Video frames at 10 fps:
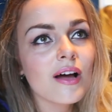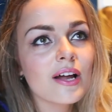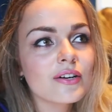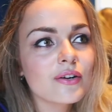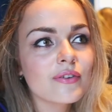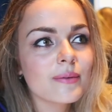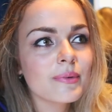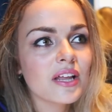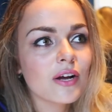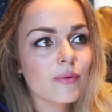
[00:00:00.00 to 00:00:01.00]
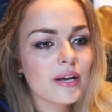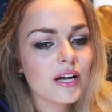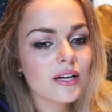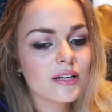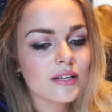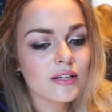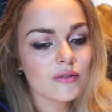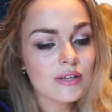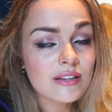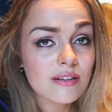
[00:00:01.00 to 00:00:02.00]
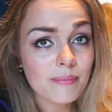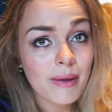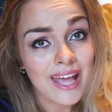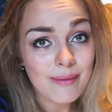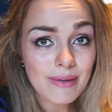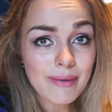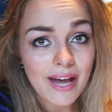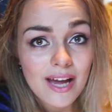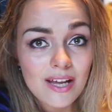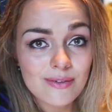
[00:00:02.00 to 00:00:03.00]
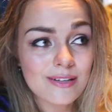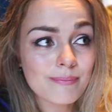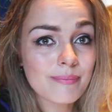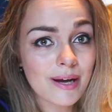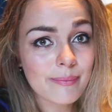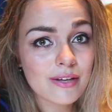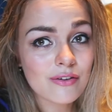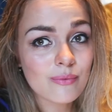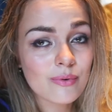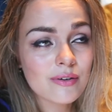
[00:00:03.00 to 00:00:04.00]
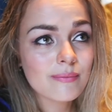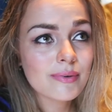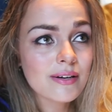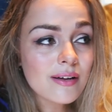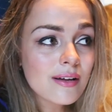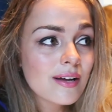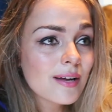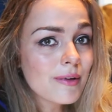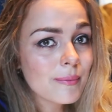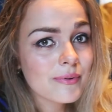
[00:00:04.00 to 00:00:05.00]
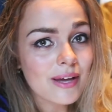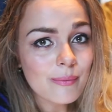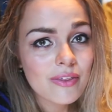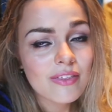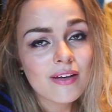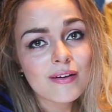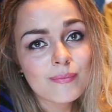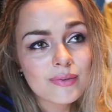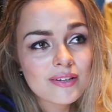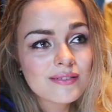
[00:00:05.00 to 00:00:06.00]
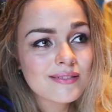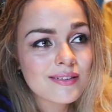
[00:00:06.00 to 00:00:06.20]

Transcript: I don't know if I'd be like, oh my god, you need to pay me back, you need to buy me a new one, but I'd be upset with them, but